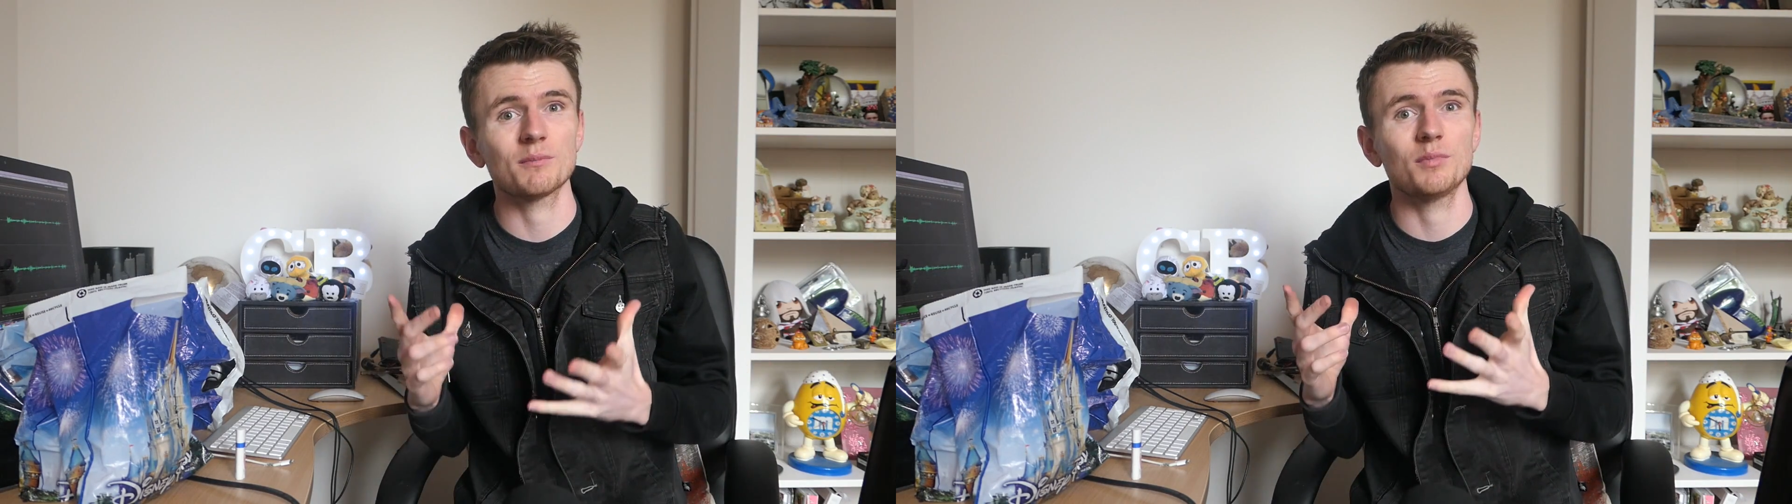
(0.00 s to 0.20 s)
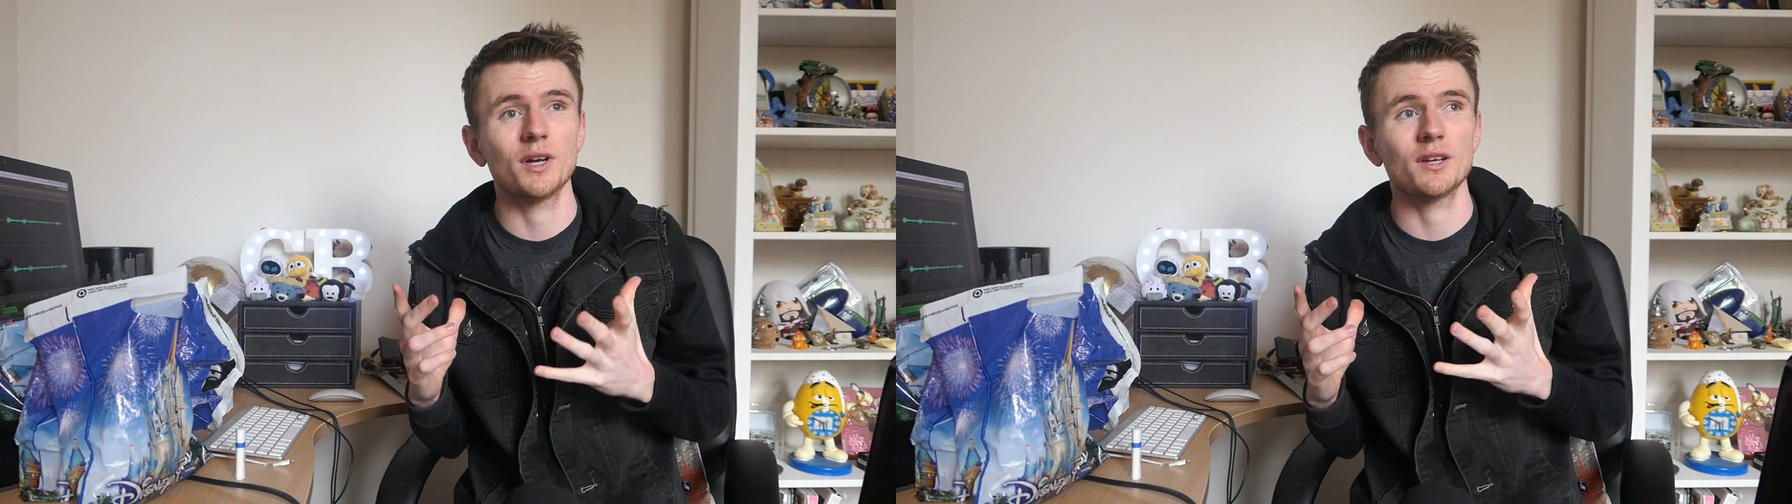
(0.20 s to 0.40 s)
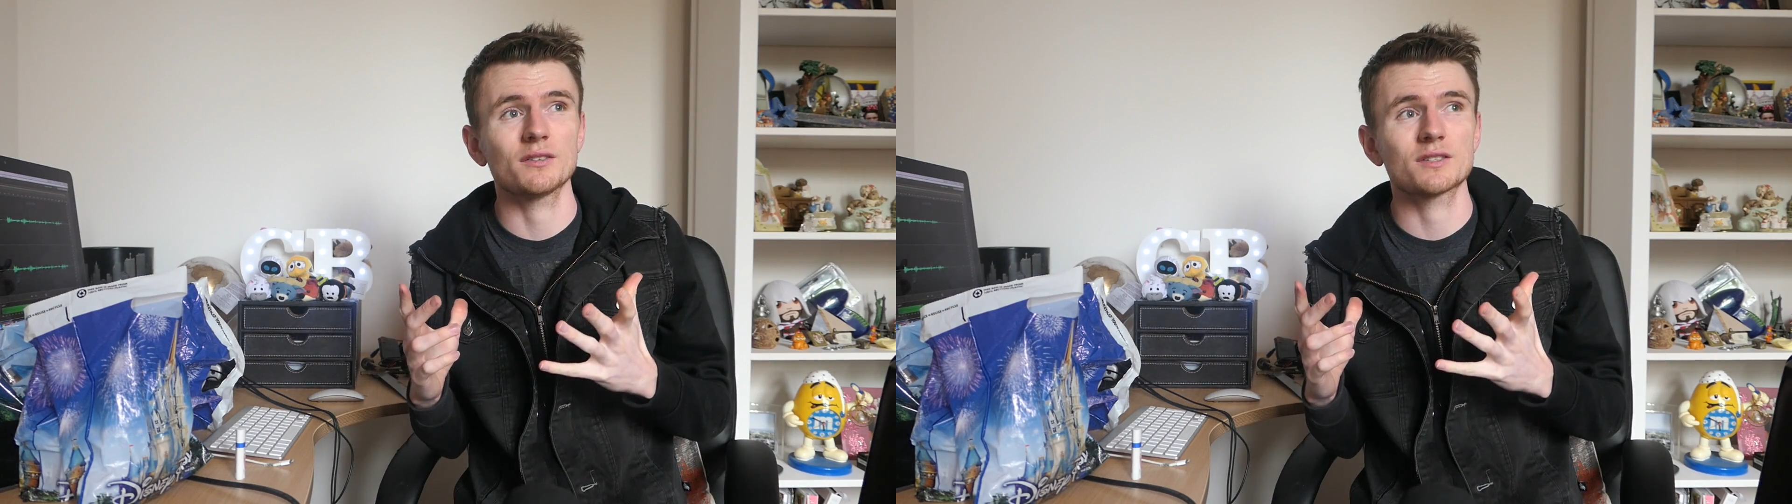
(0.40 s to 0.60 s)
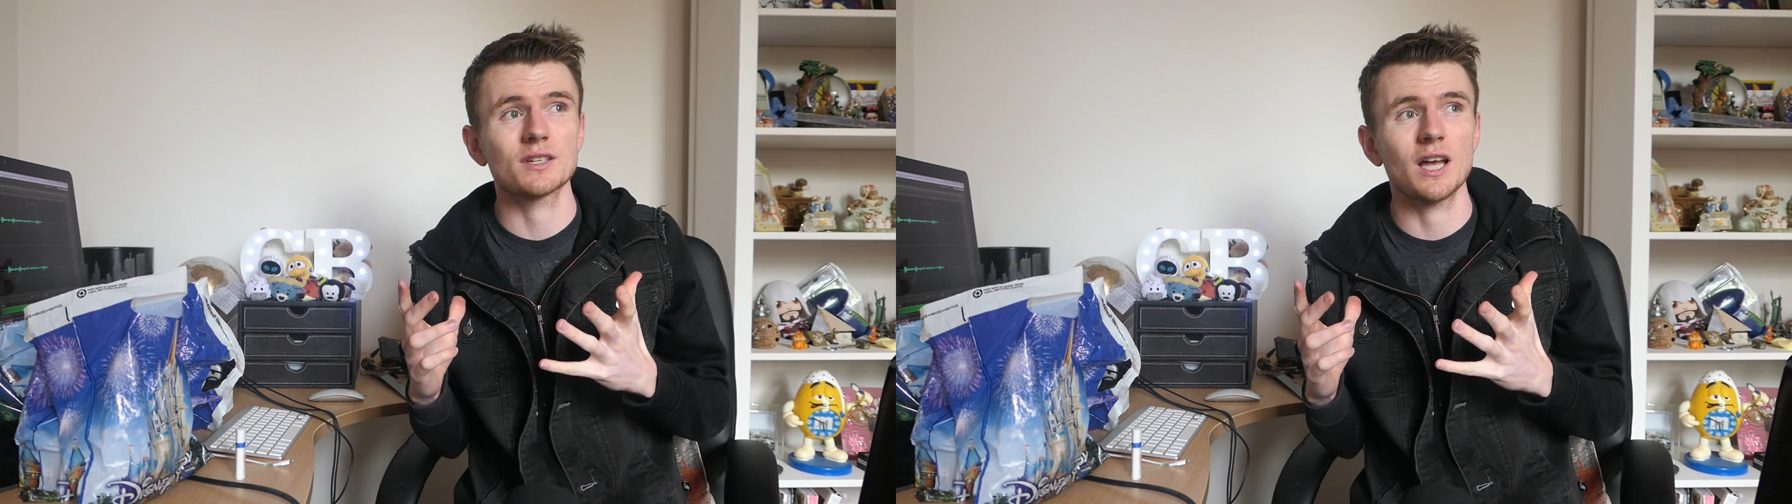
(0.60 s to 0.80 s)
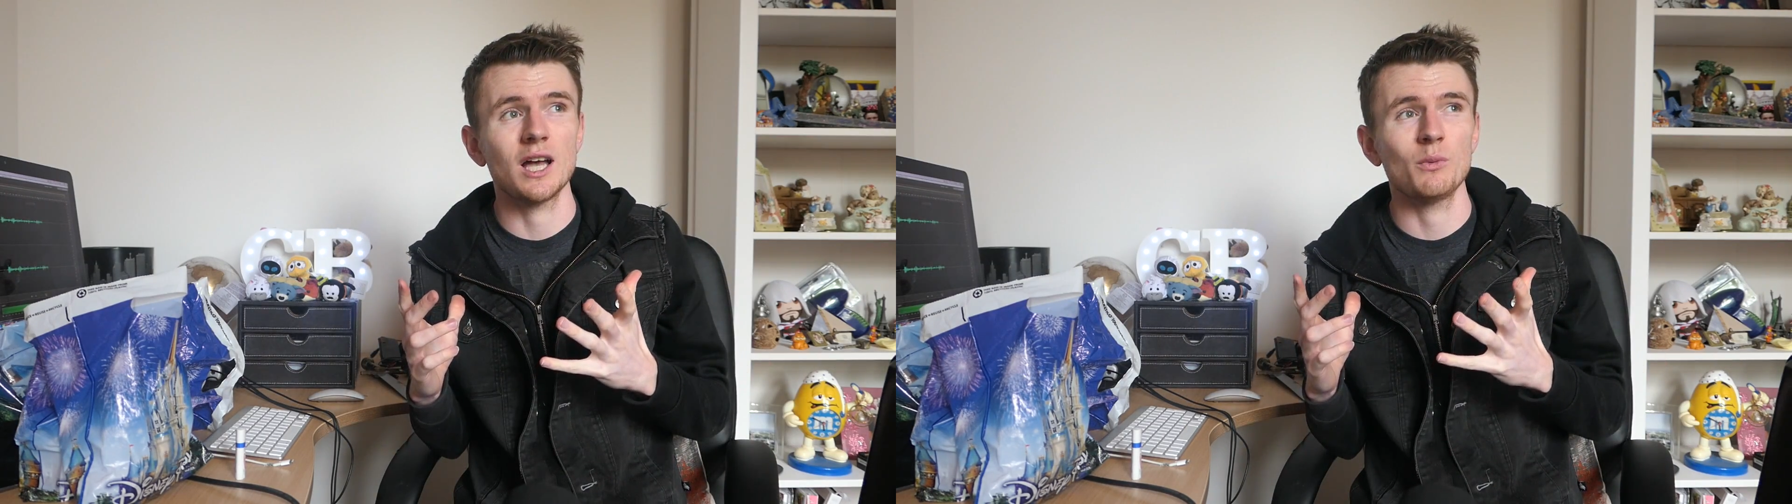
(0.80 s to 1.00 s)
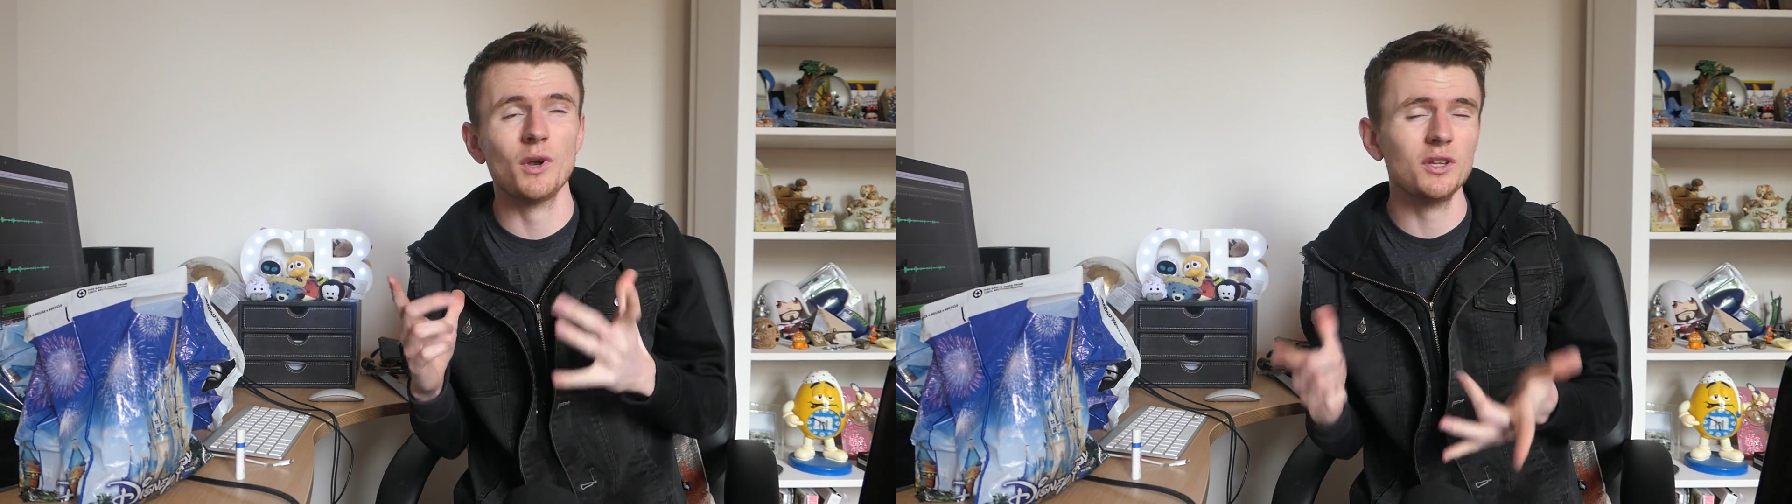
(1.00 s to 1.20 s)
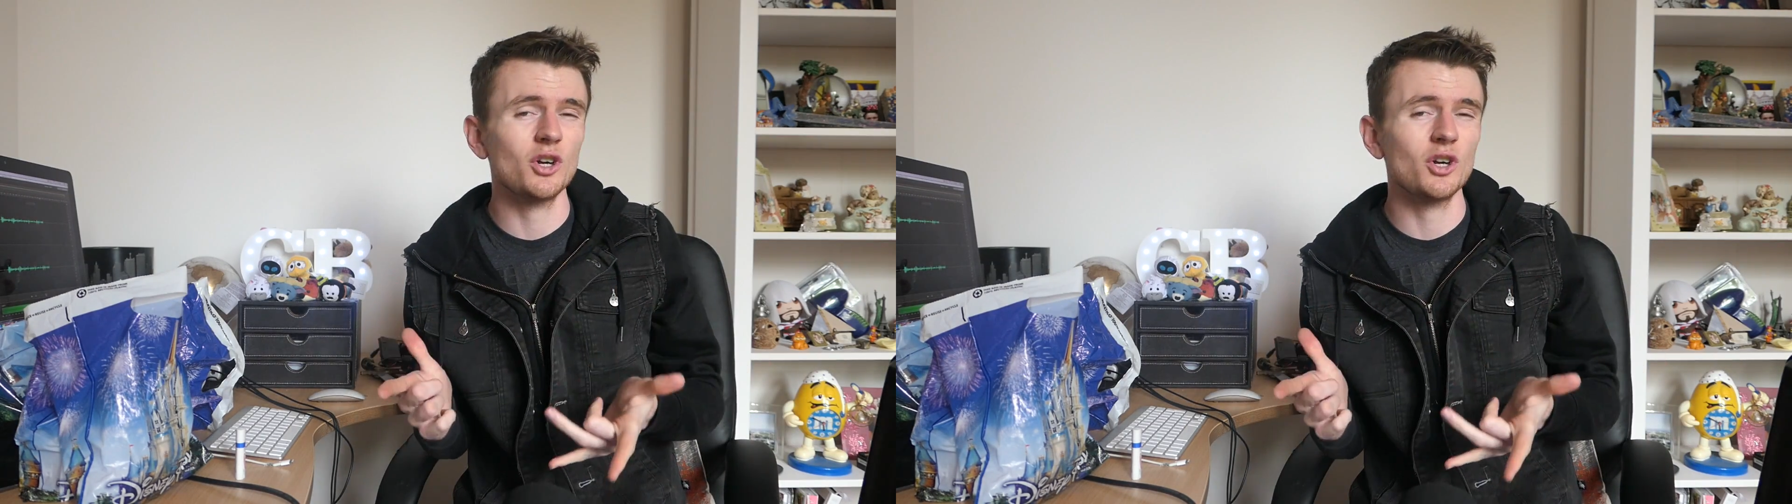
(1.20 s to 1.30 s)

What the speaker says: but we only